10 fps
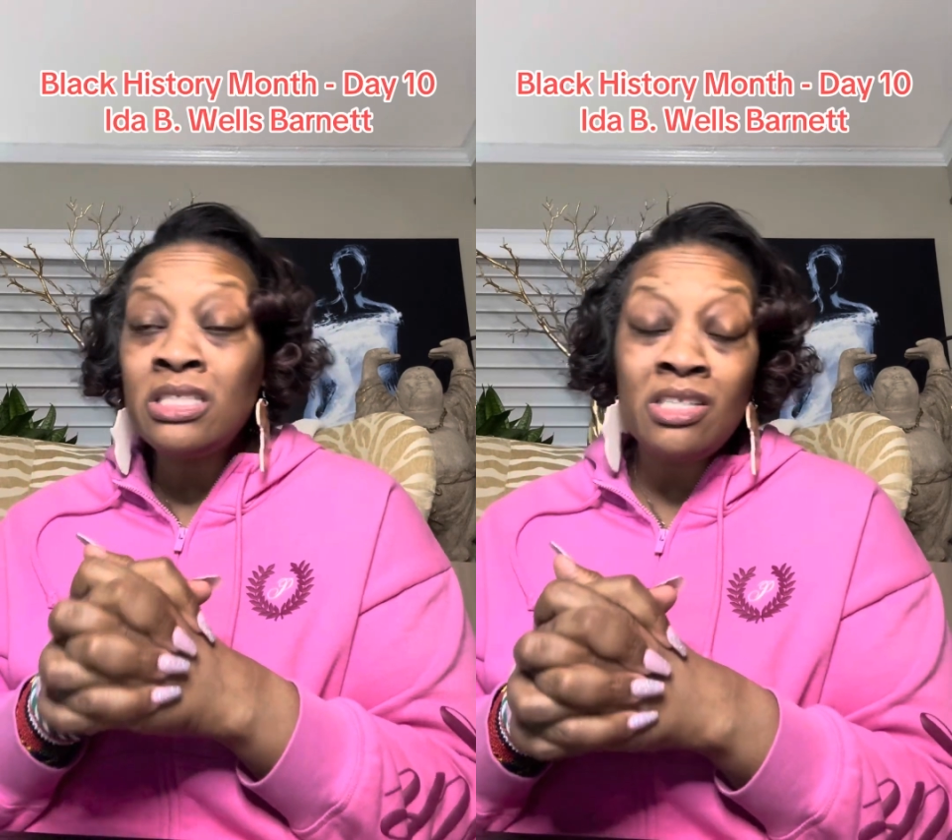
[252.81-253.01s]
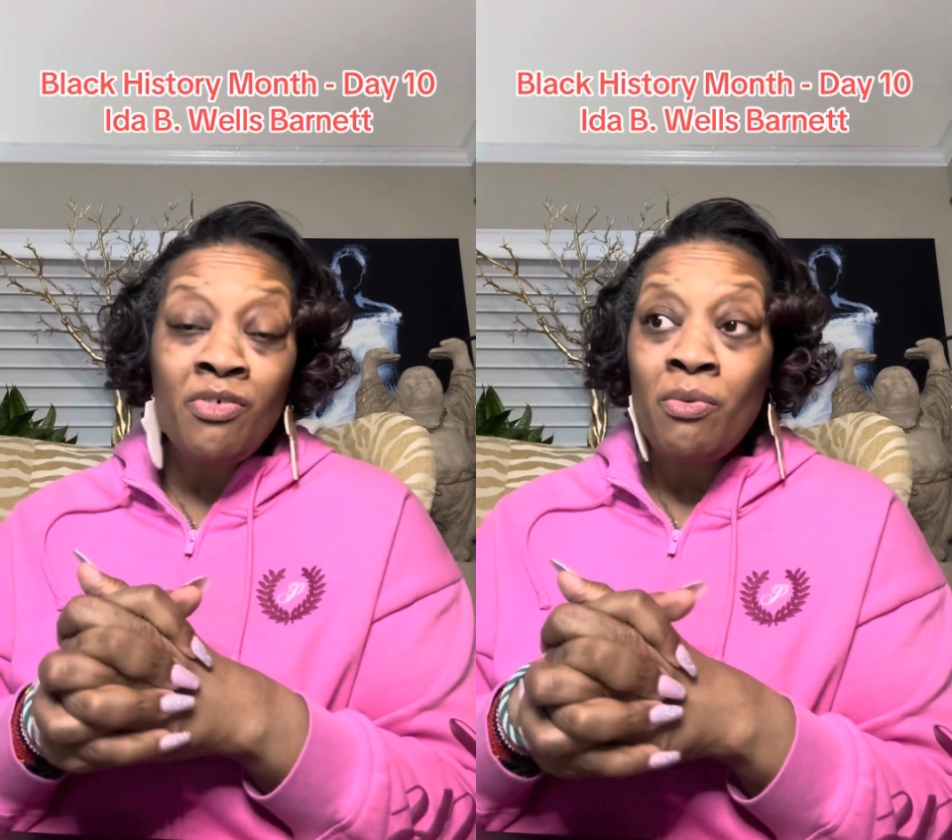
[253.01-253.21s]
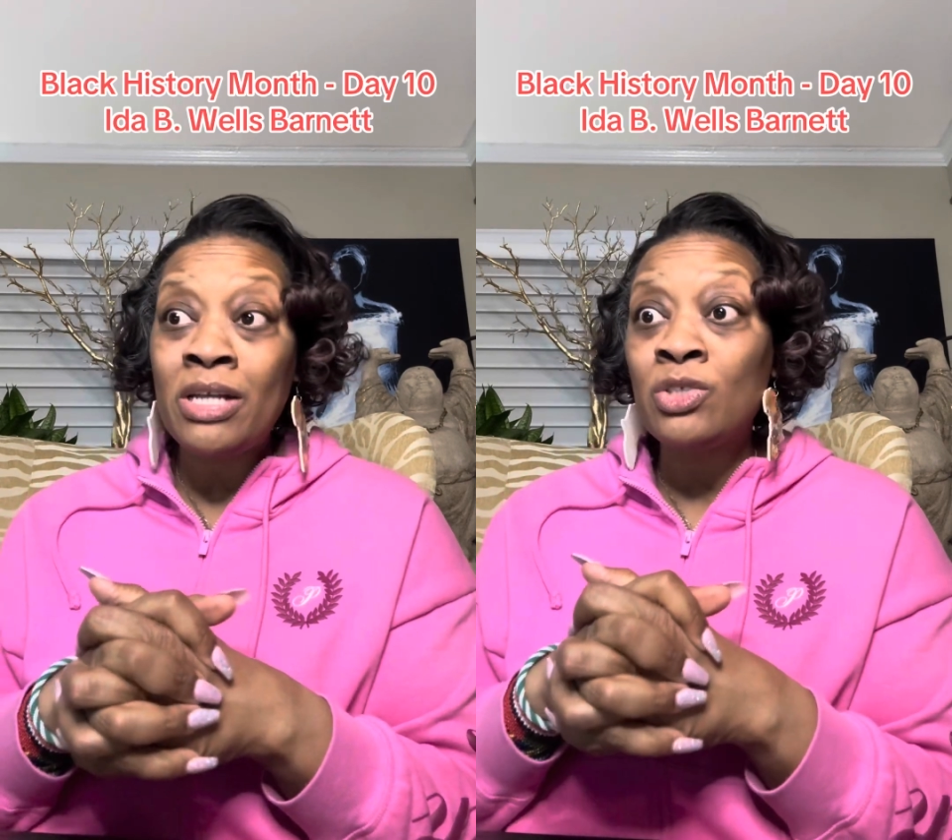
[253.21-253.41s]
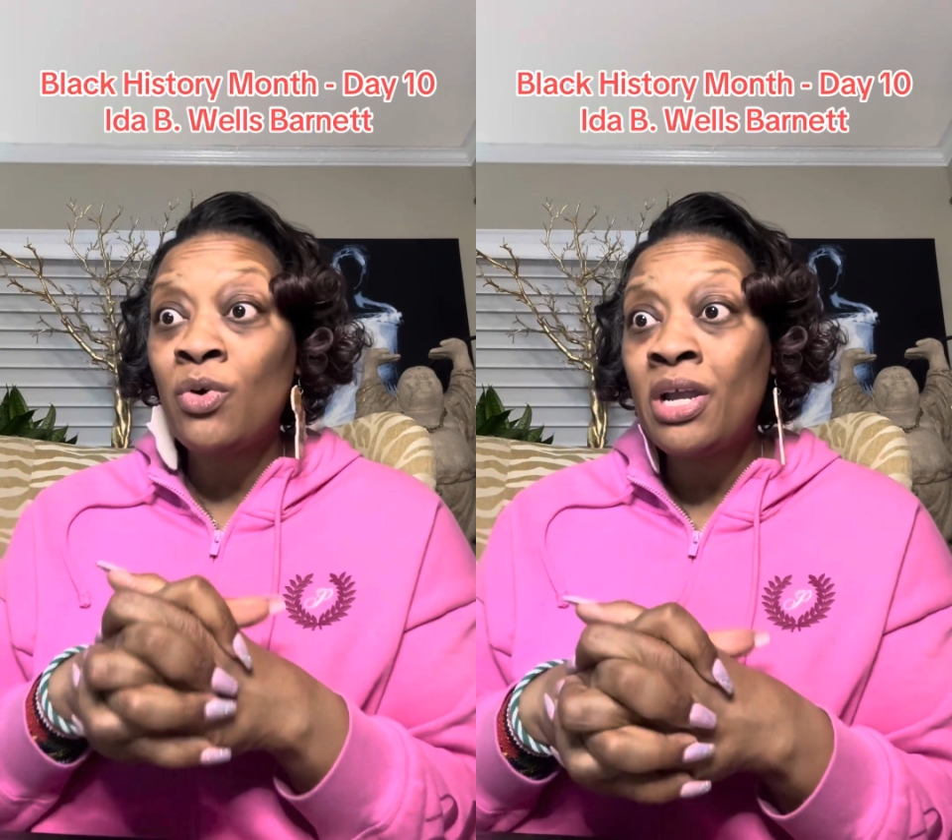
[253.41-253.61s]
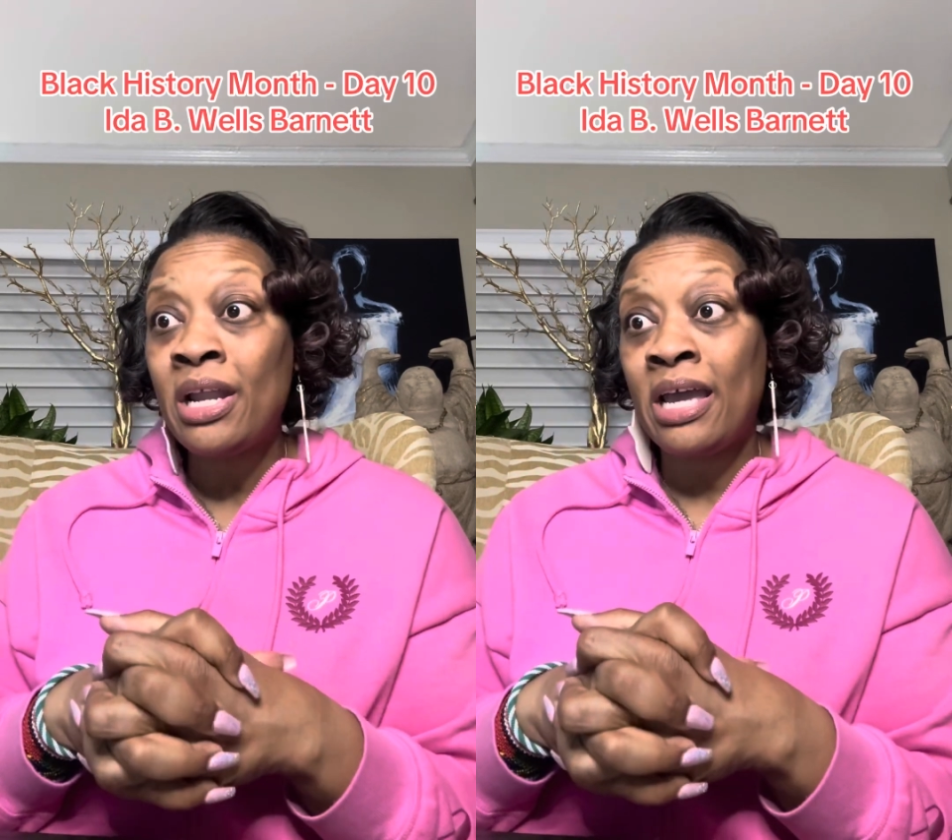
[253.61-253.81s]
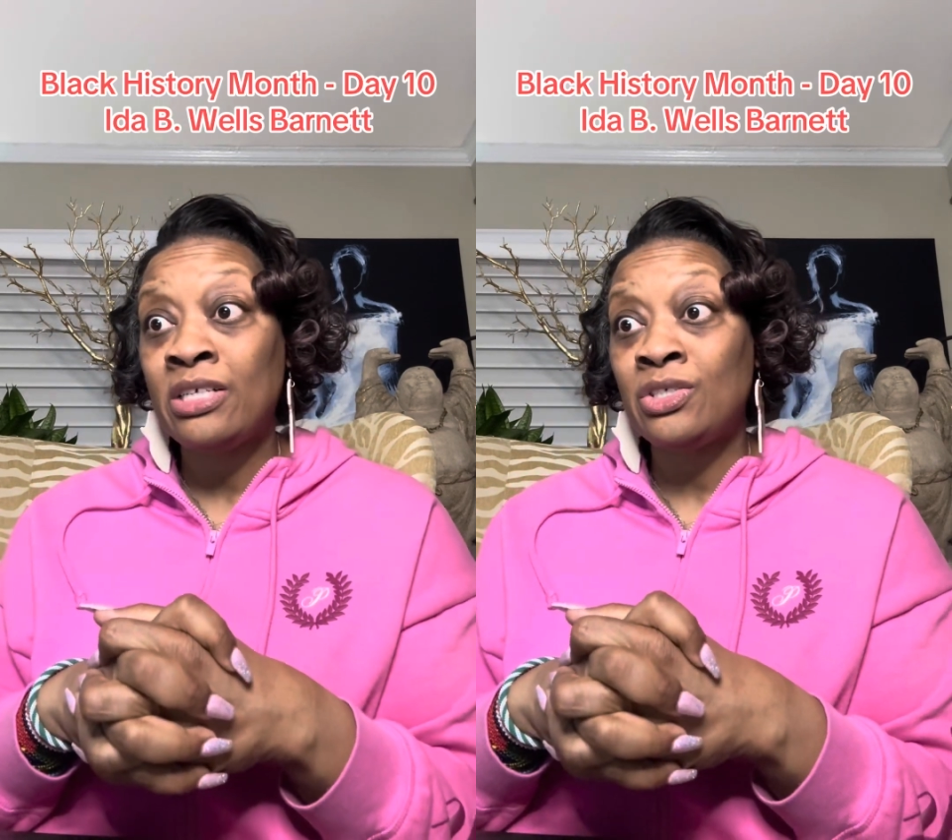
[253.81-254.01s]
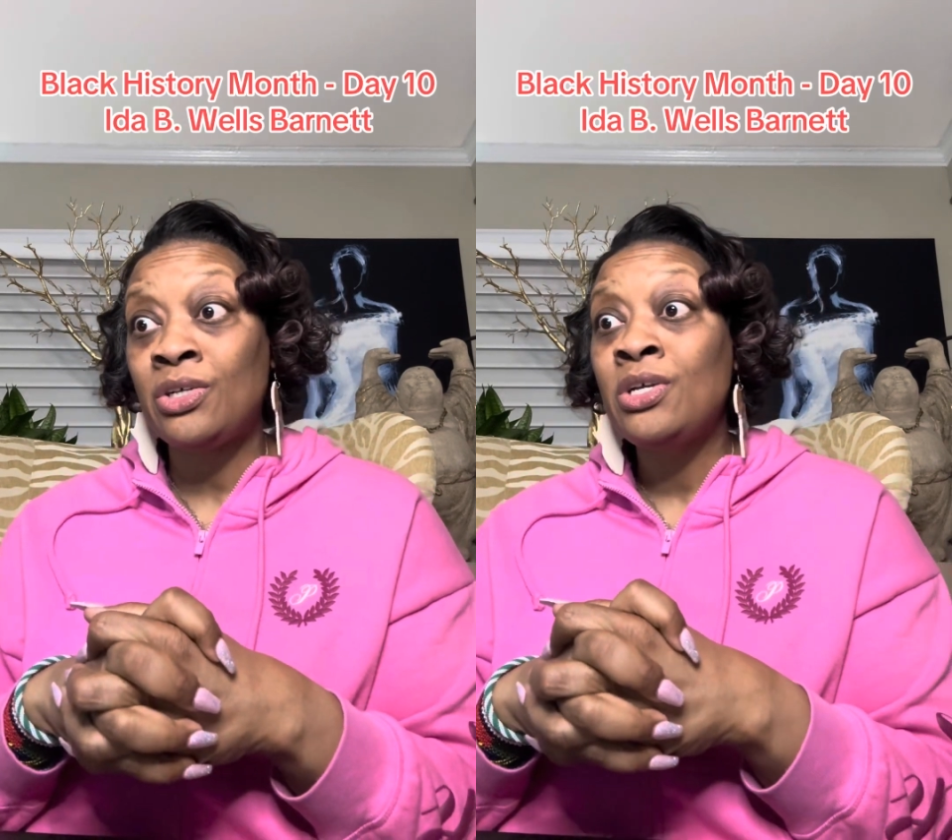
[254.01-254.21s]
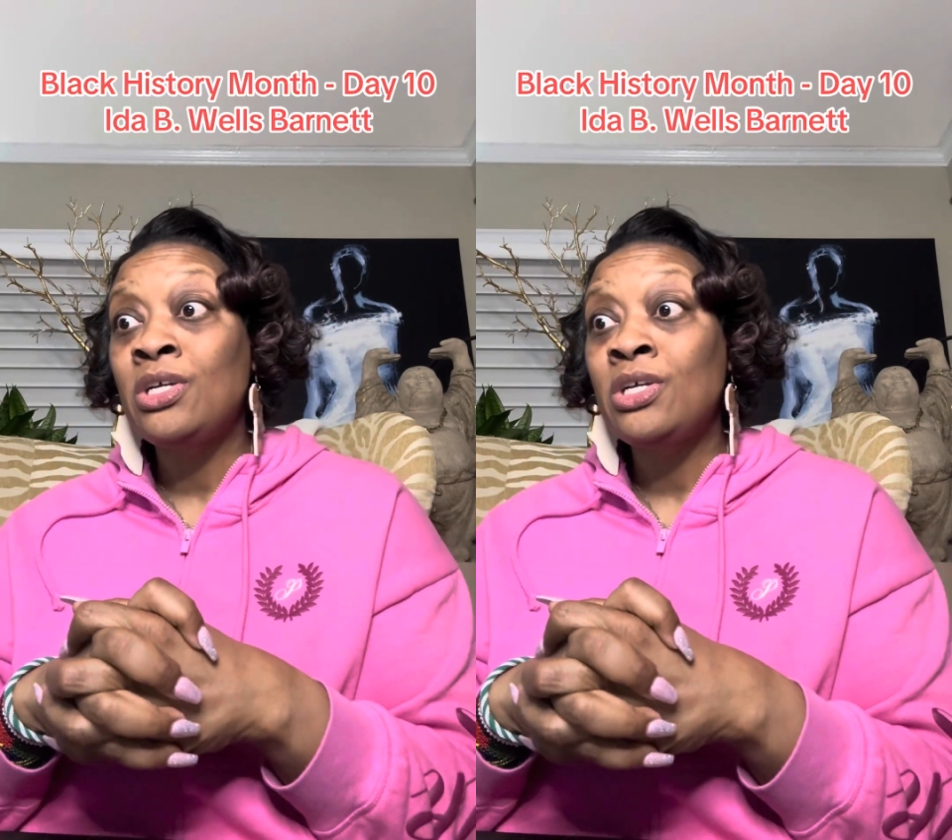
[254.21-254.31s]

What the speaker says: civil rights organizer.